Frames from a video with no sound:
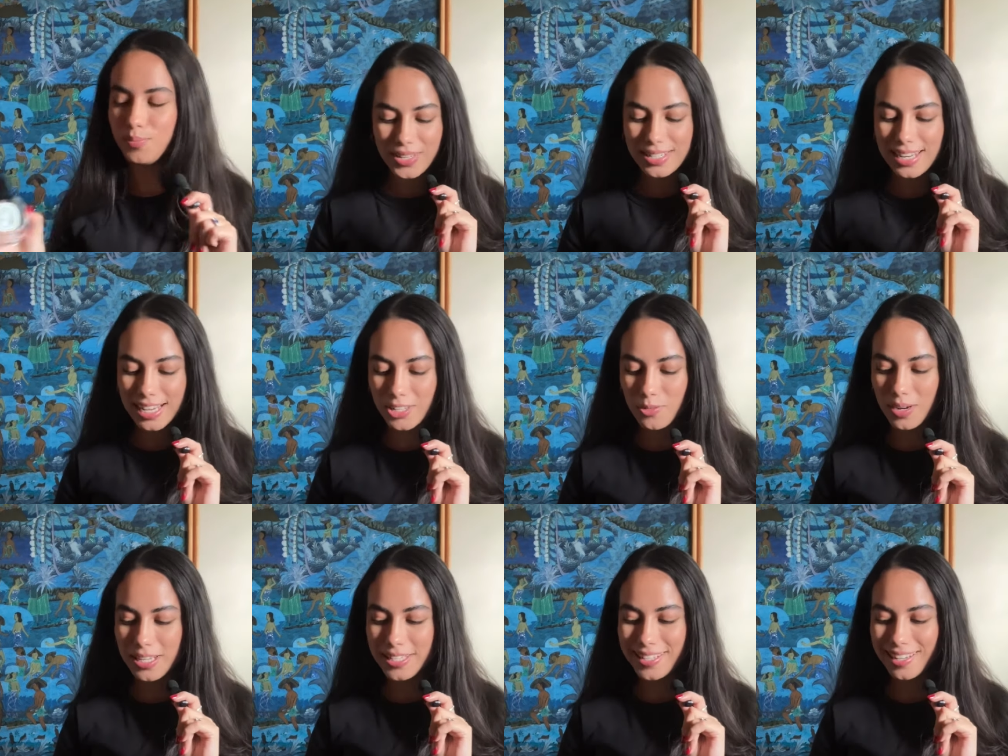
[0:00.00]
The next
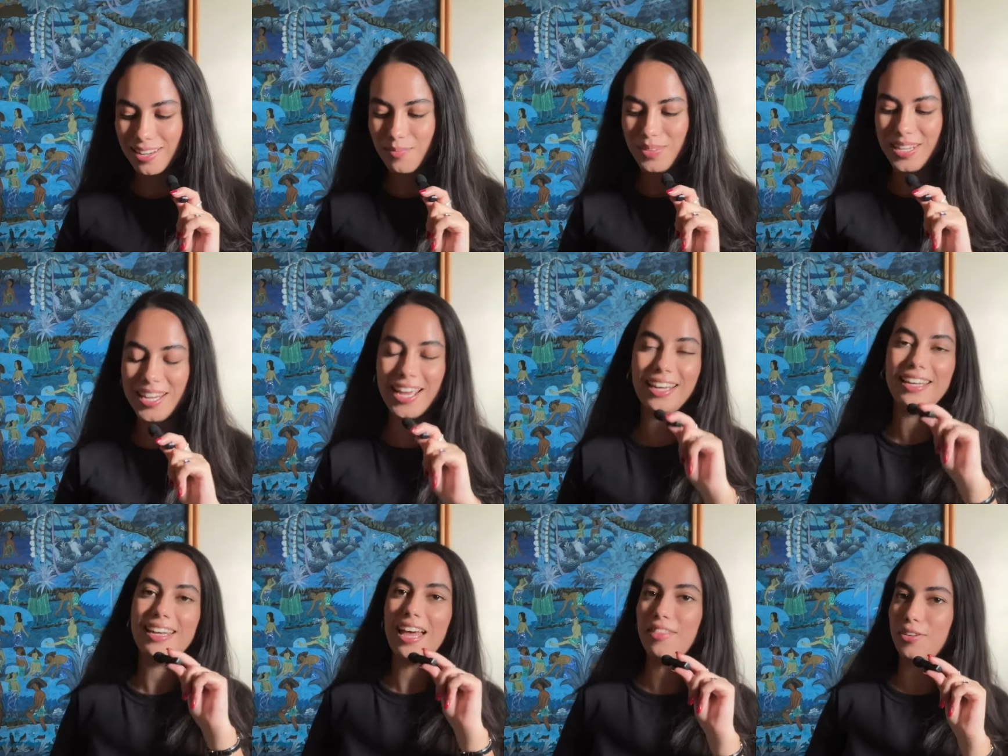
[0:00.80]
one is gonna be
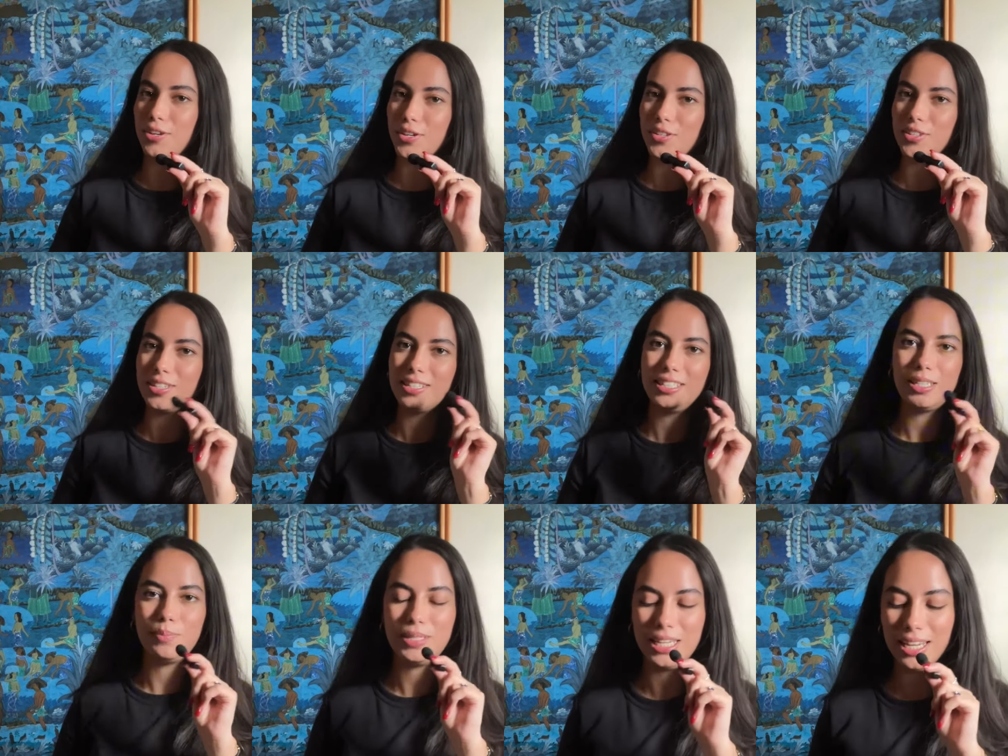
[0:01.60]
another
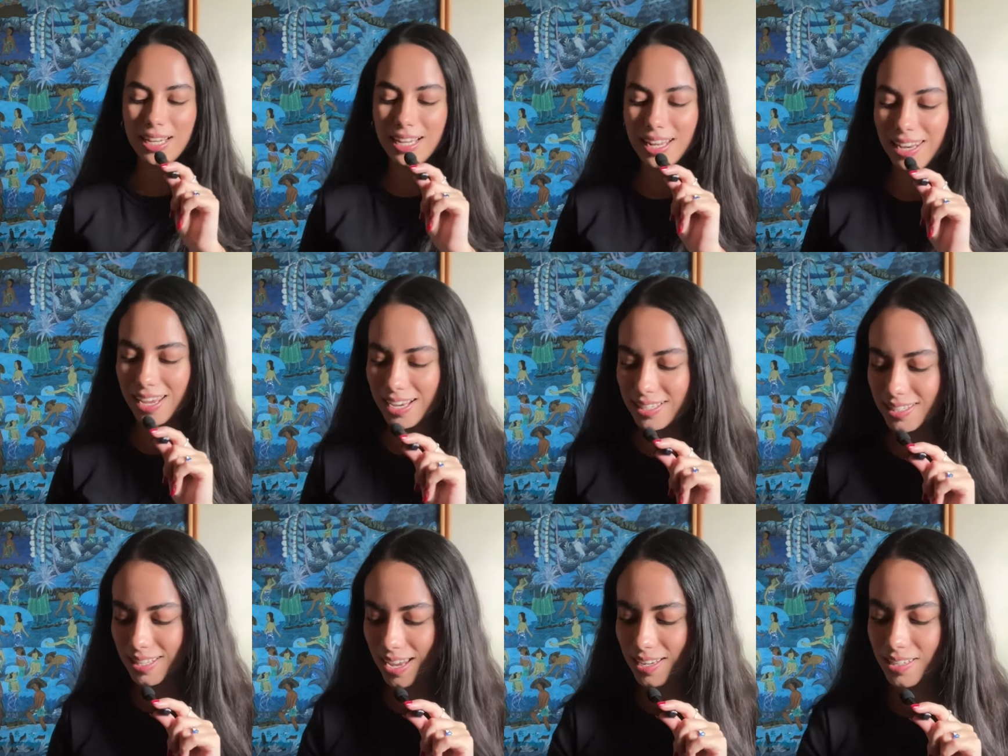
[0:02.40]
Diptyque. Like I
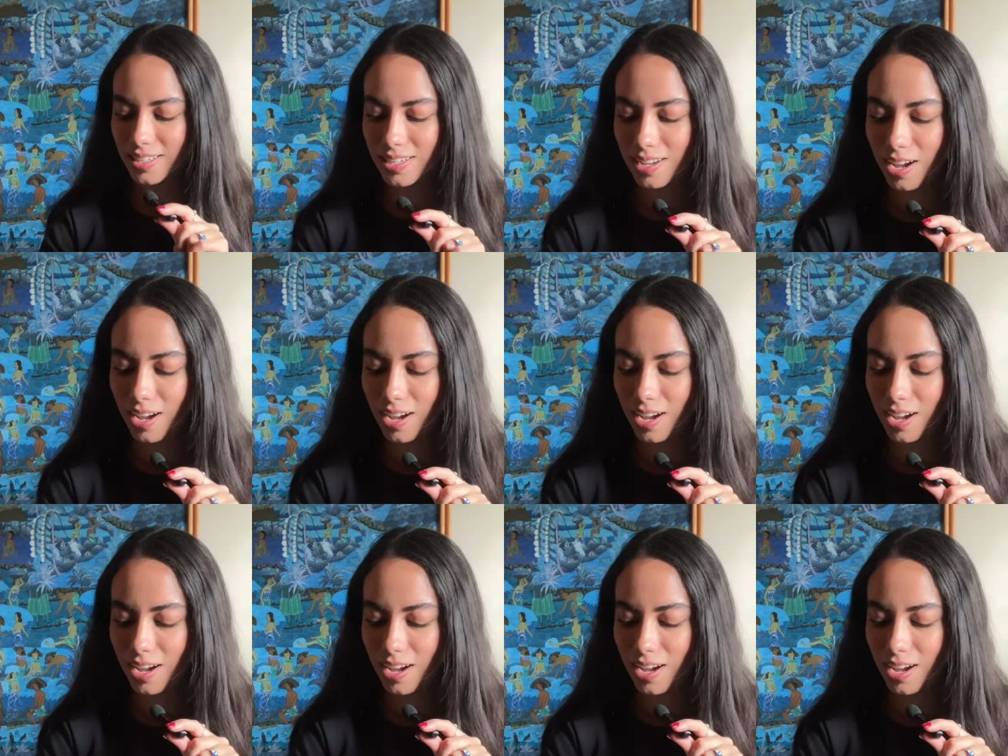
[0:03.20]
said,